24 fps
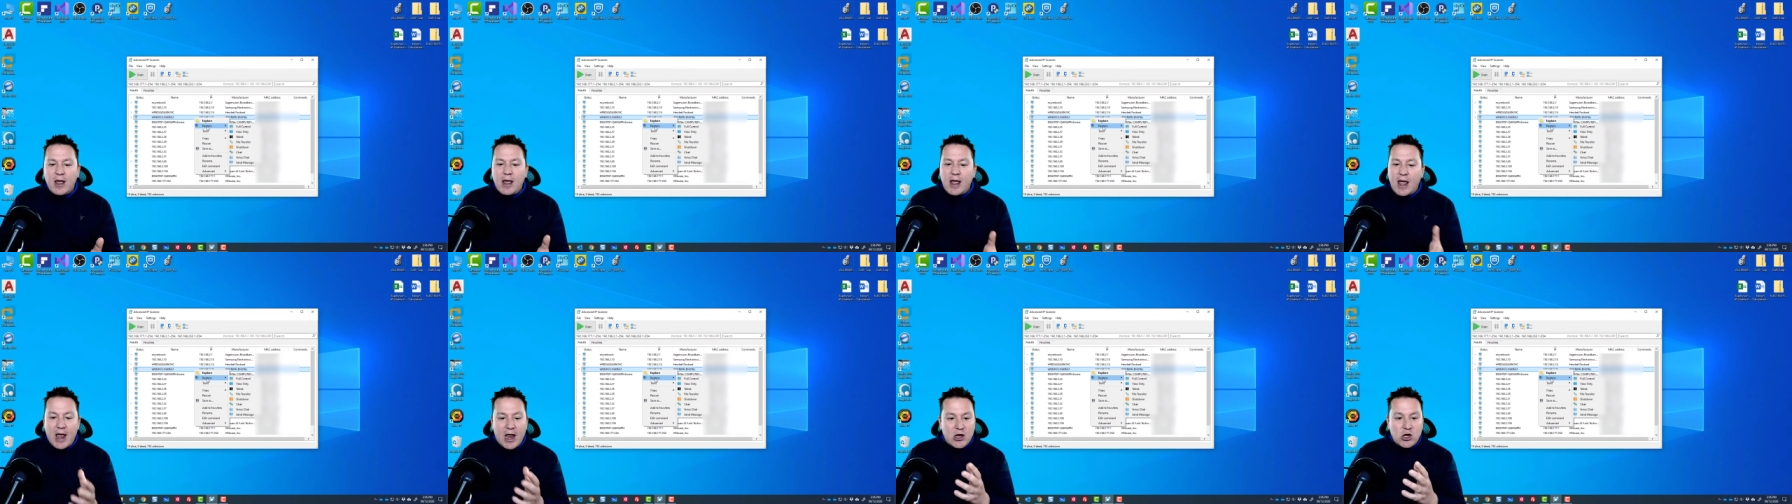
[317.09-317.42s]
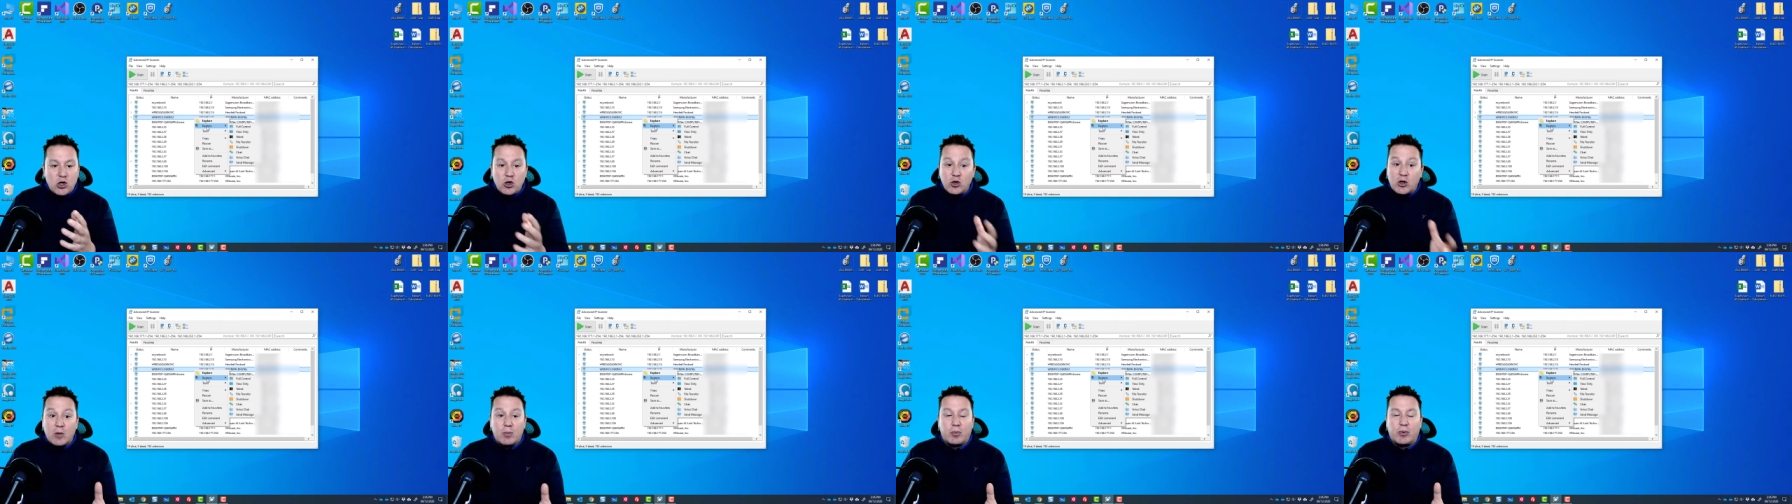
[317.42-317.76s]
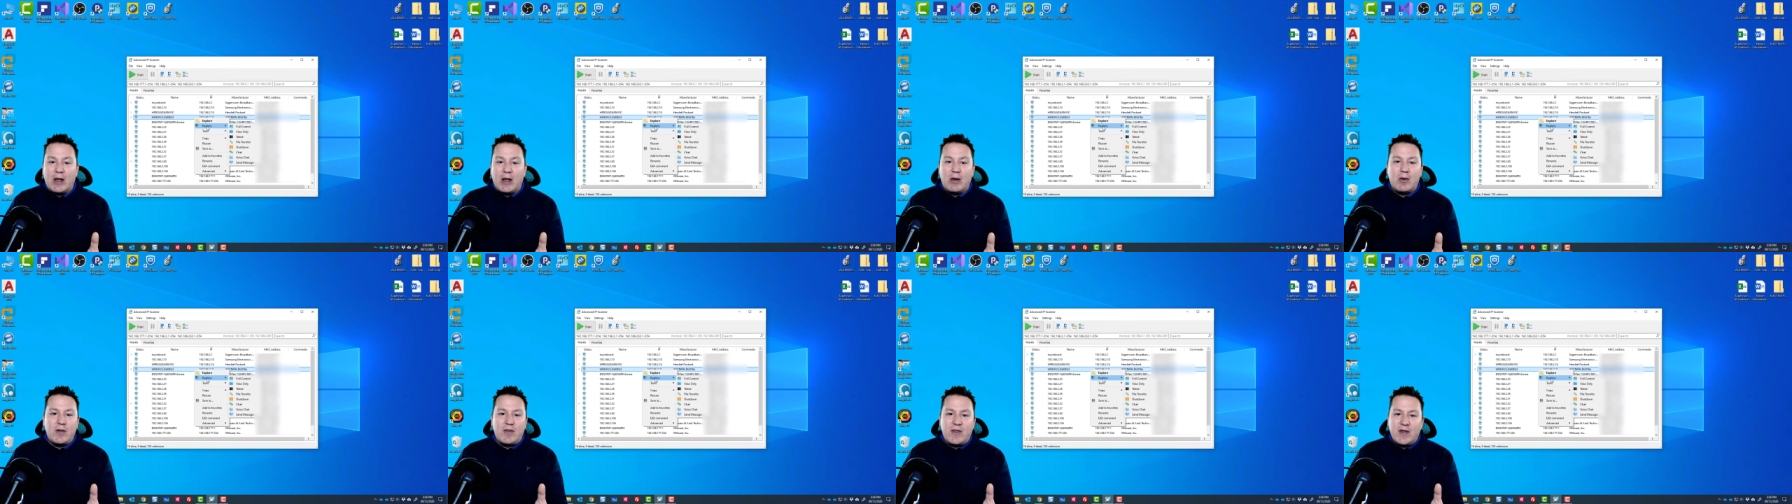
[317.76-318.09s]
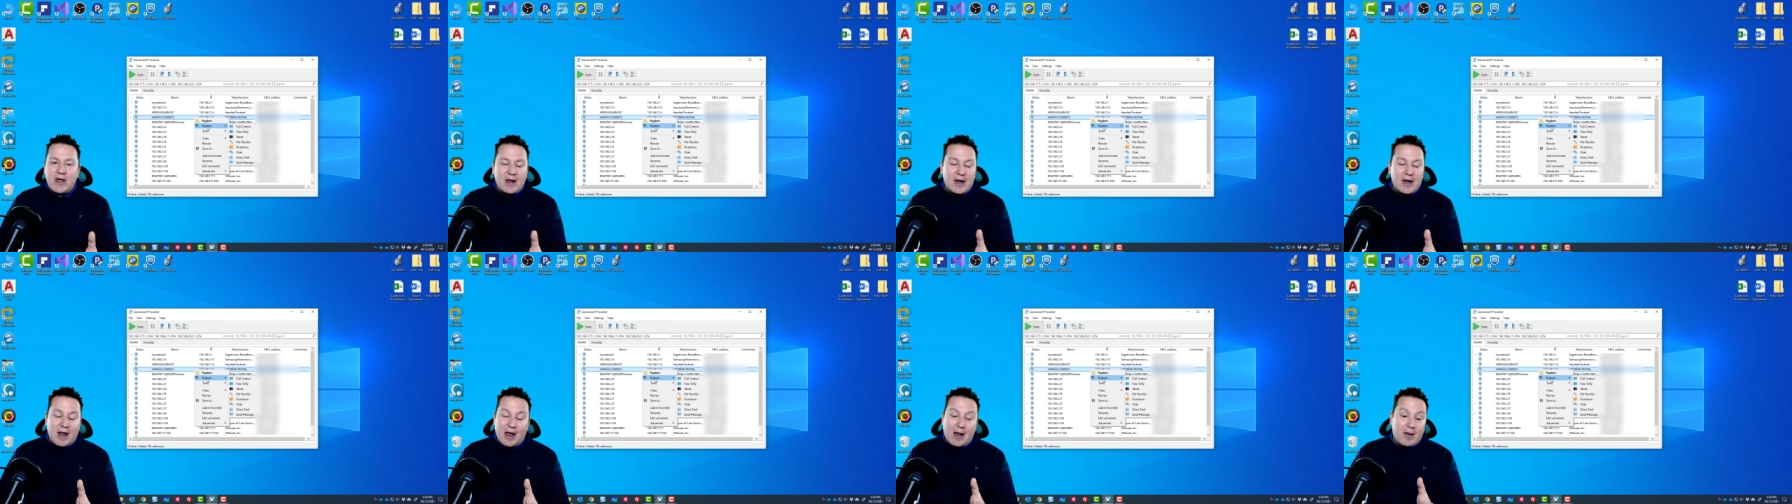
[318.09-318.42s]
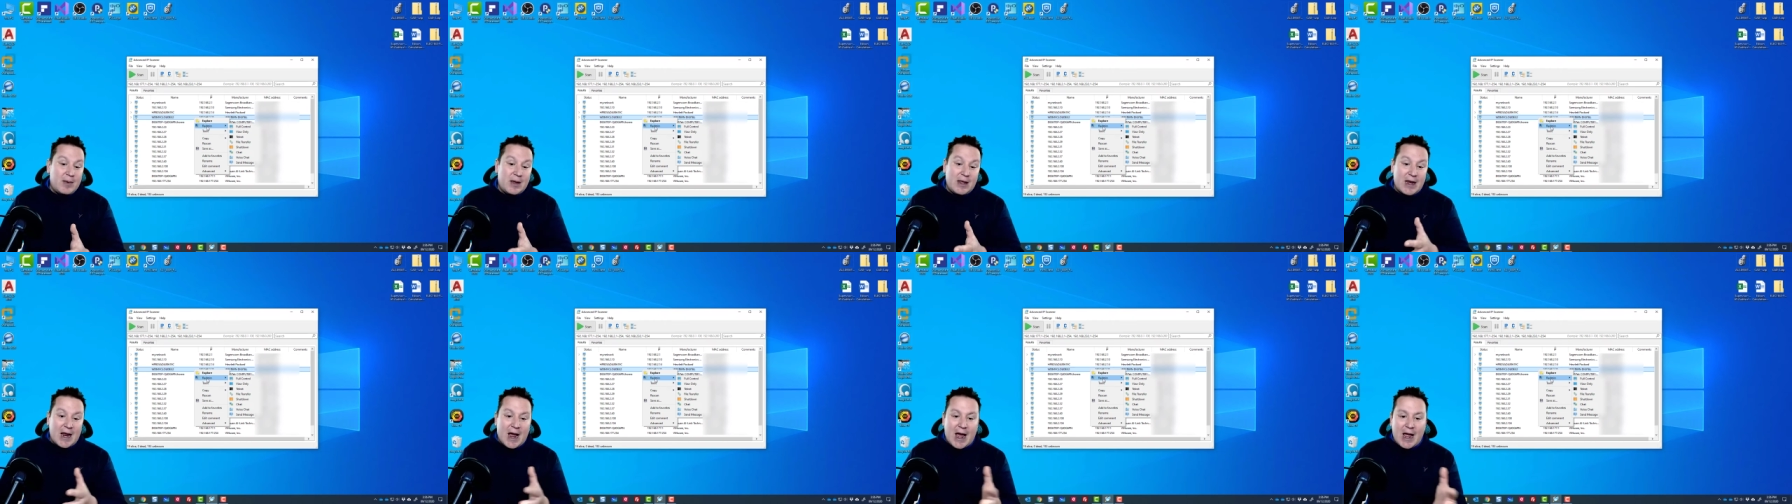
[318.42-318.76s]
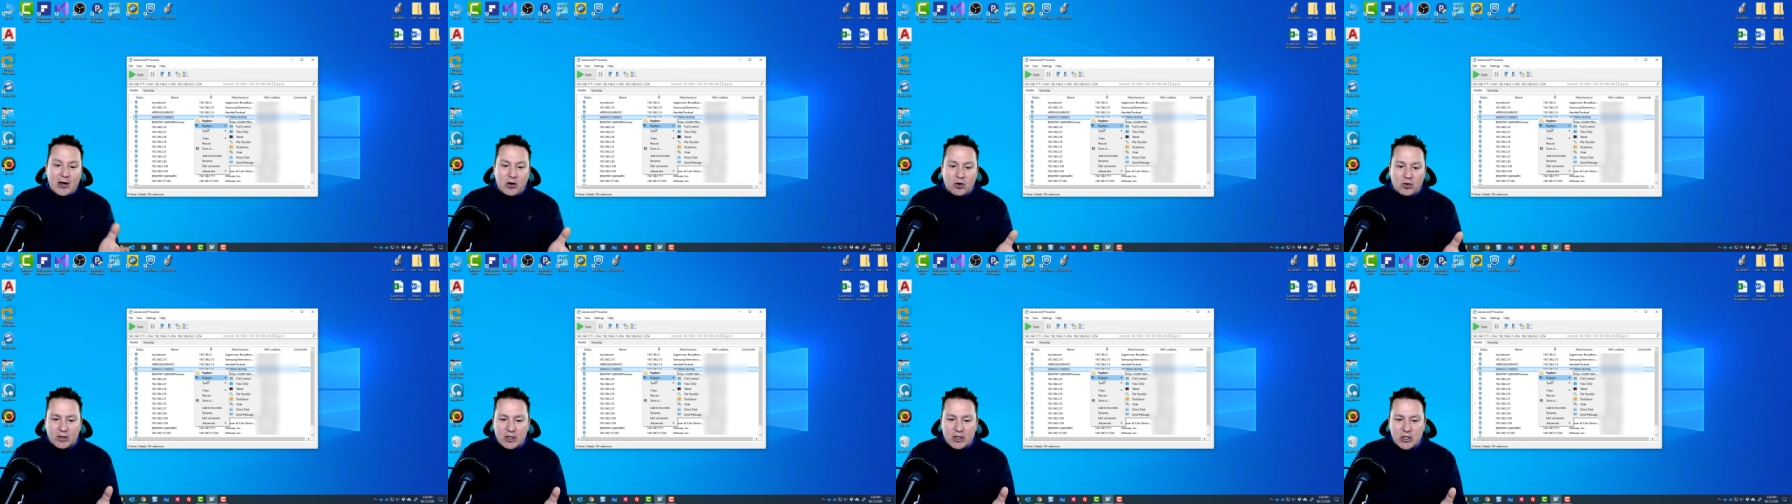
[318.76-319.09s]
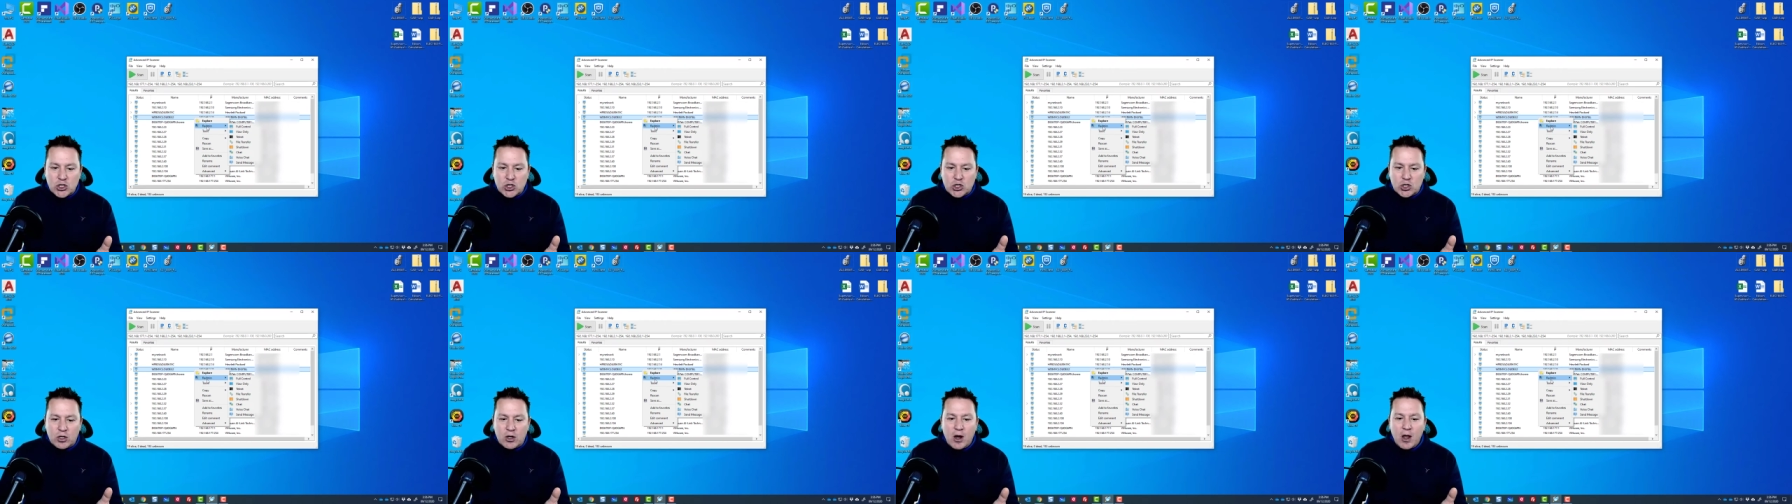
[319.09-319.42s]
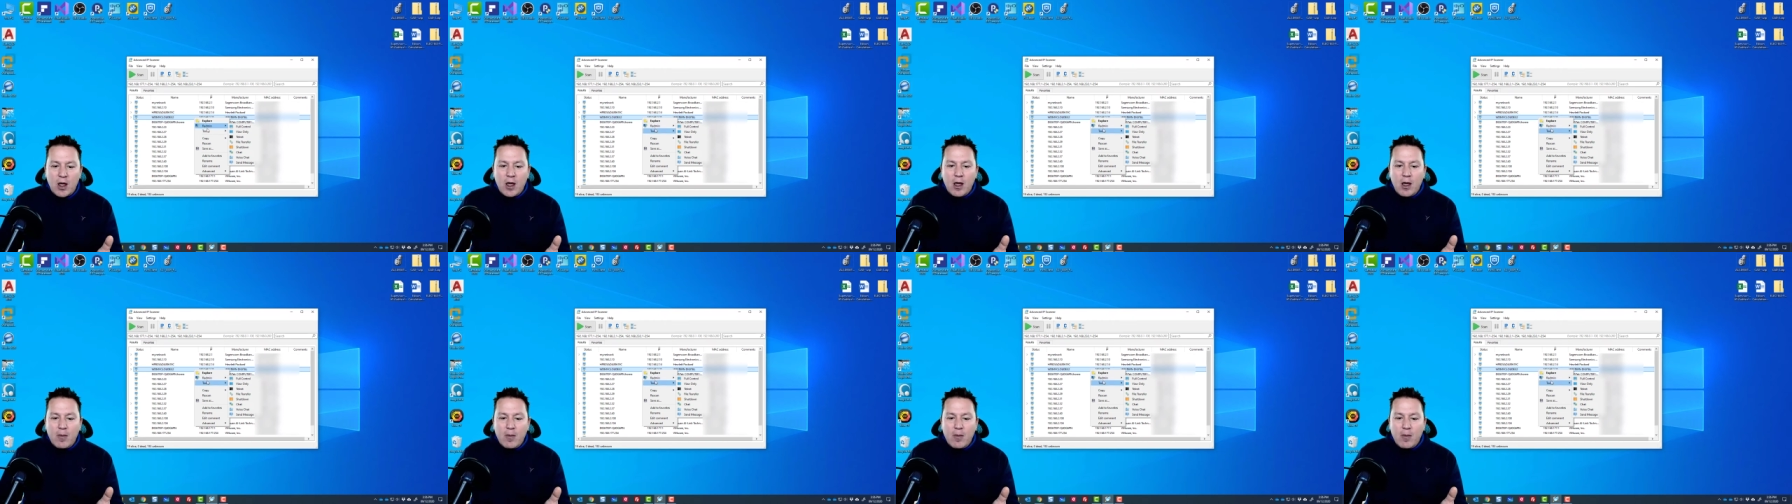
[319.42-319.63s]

and you could play with it, I mean, at your leisure.